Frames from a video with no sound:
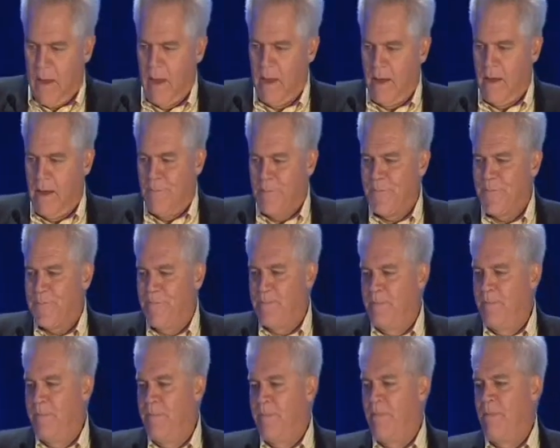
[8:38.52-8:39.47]
I
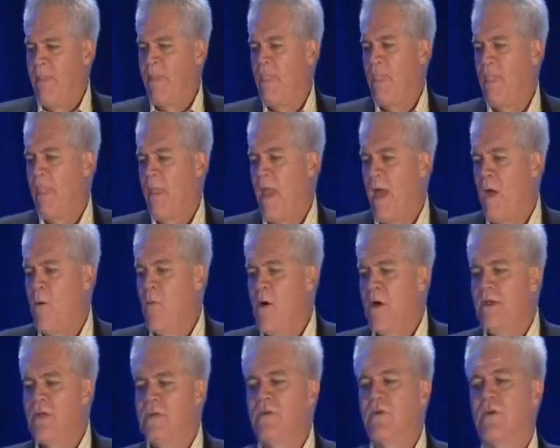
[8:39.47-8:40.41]

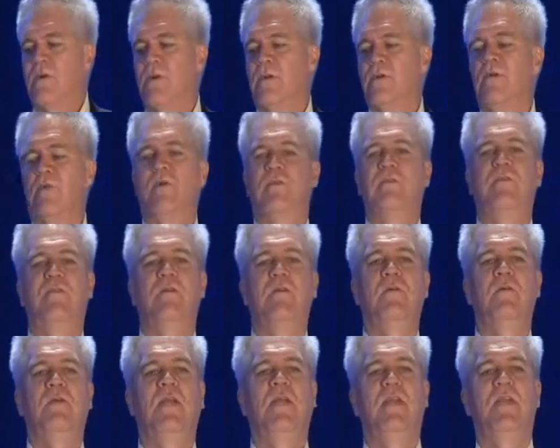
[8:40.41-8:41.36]
want to turn to a
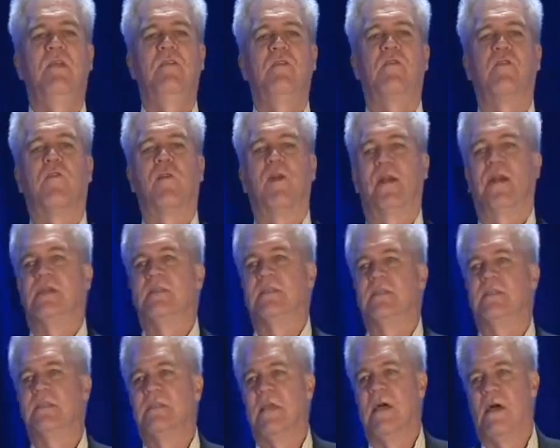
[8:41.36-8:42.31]
few key
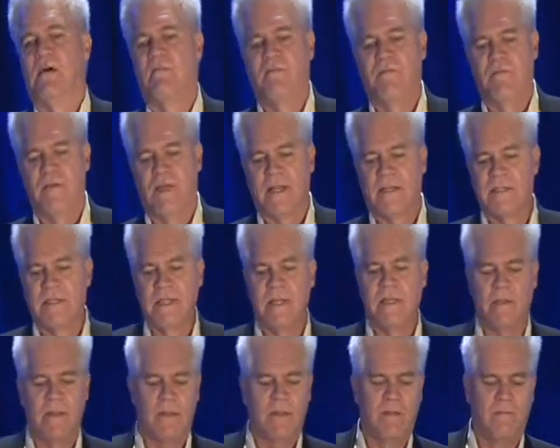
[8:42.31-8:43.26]
trends
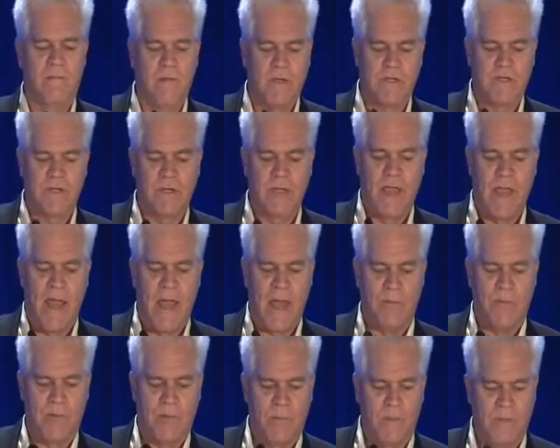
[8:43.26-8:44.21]
affecting the venture
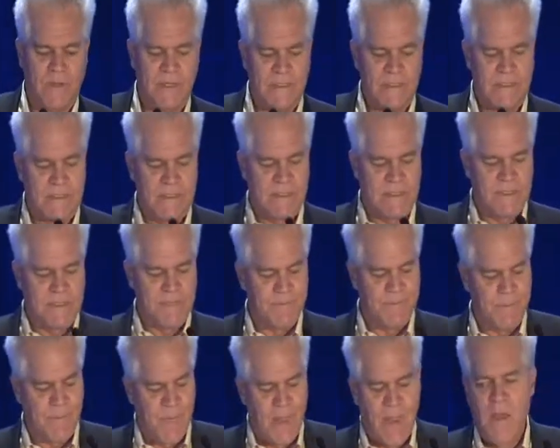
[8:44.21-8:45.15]
capital business.
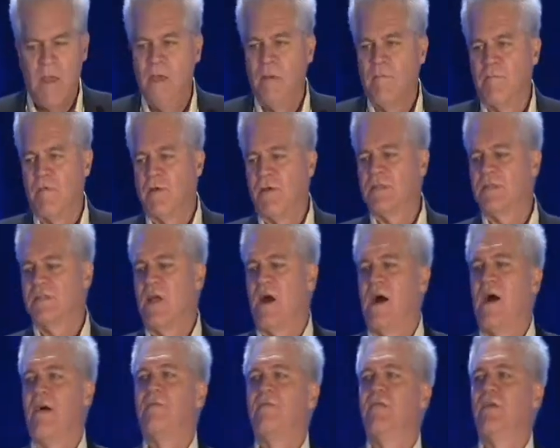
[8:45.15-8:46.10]
First
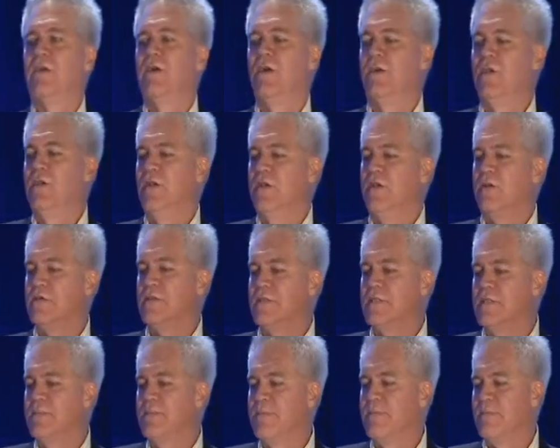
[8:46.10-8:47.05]
off, the good
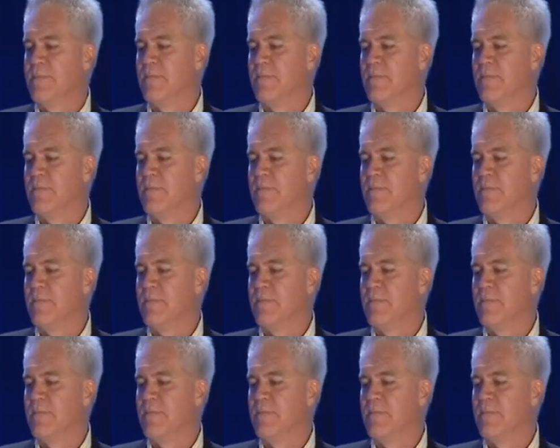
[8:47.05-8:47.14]
news.